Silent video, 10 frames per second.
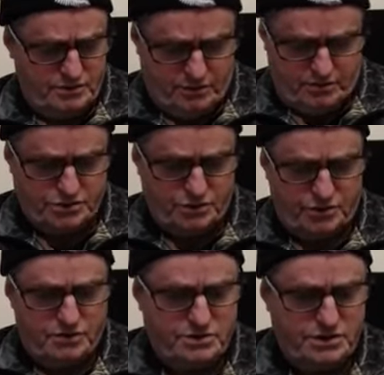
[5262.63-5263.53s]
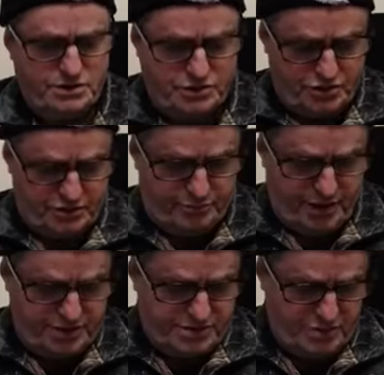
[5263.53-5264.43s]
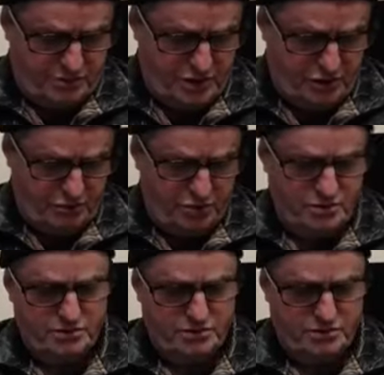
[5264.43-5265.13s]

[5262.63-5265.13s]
Oh, sorry, I need to turn the page, that would help.